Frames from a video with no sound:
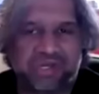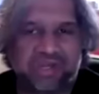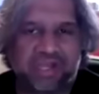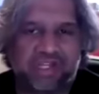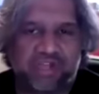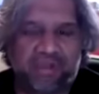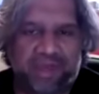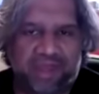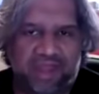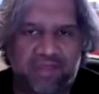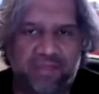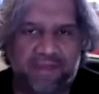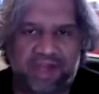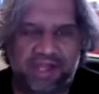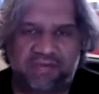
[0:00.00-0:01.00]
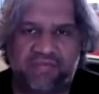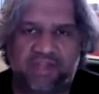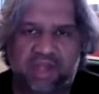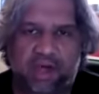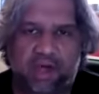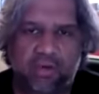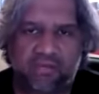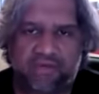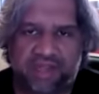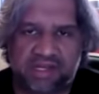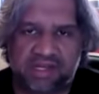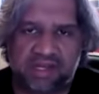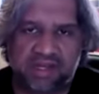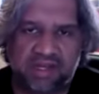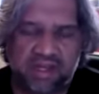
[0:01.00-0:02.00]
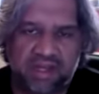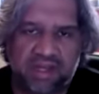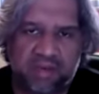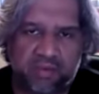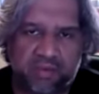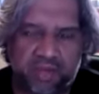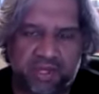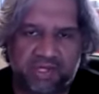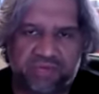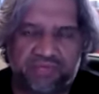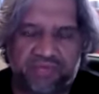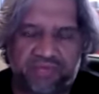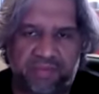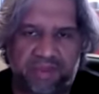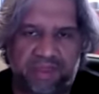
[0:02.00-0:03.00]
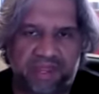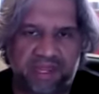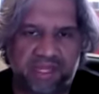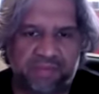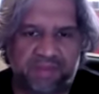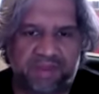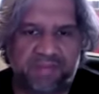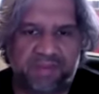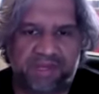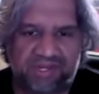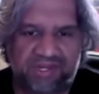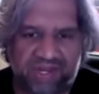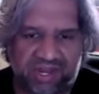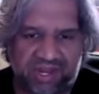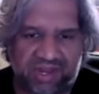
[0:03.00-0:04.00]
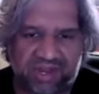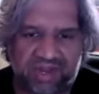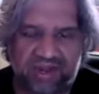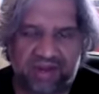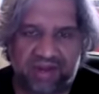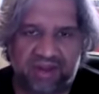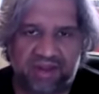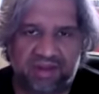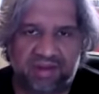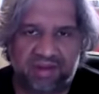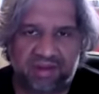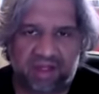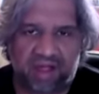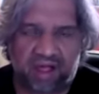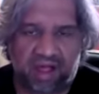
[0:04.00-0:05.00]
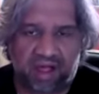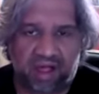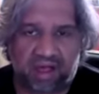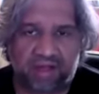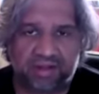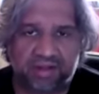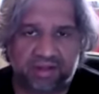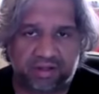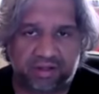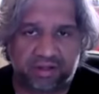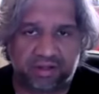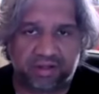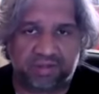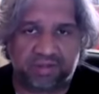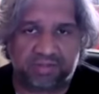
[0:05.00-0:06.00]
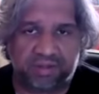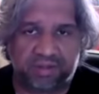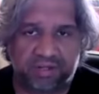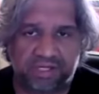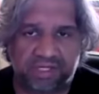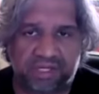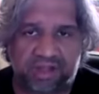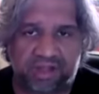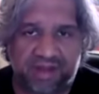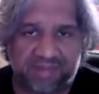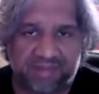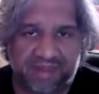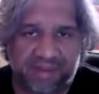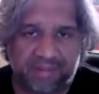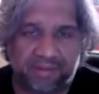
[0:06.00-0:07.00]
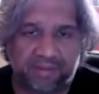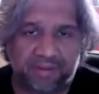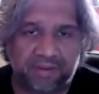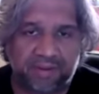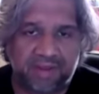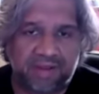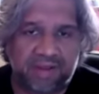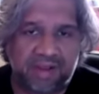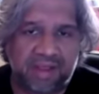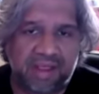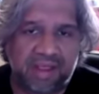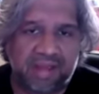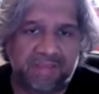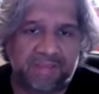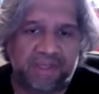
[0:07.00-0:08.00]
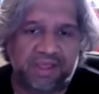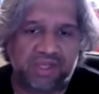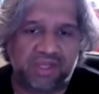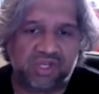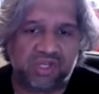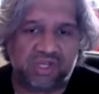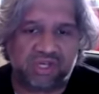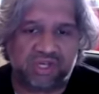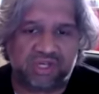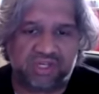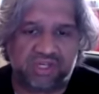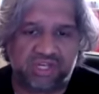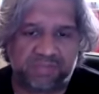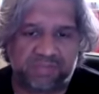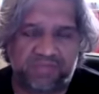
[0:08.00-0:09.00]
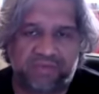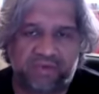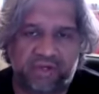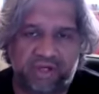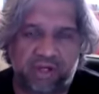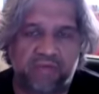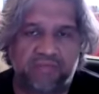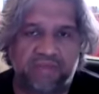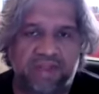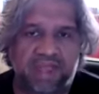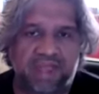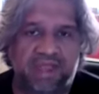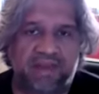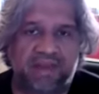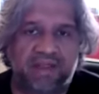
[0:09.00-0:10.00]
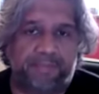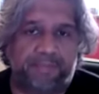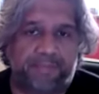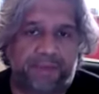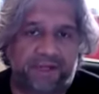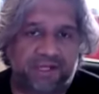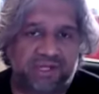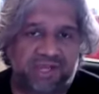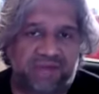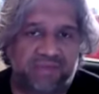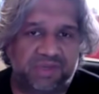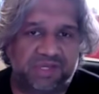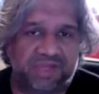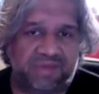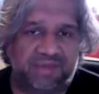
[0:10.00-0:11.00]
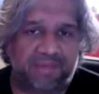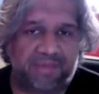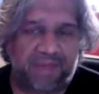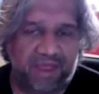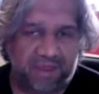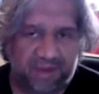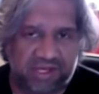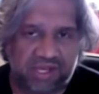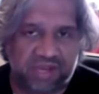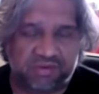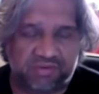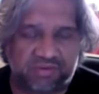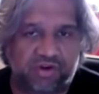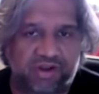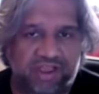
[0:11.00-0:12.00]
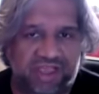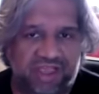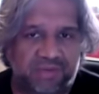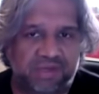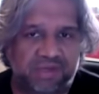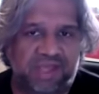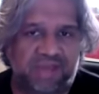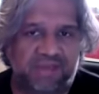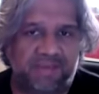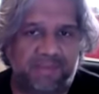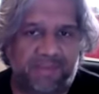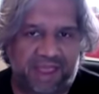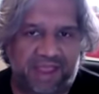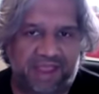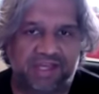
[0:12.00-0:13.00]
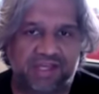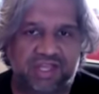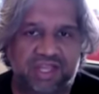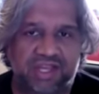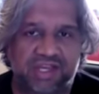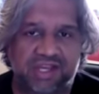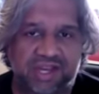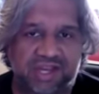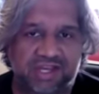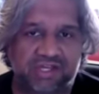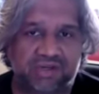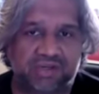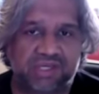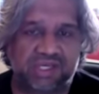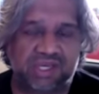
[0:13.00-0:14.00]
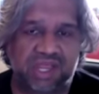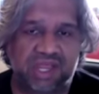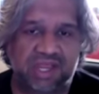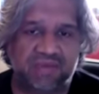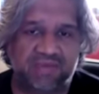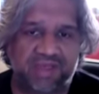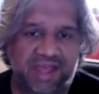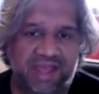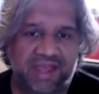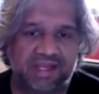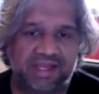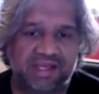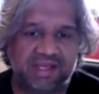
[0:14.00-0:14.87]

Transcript: to ask you about the impact of COVID, which for me has been particularly hard on Pakistani people, because just before COVID hit, Pakistan was coming back, in terms of cricket, was coming back into the international scene. We had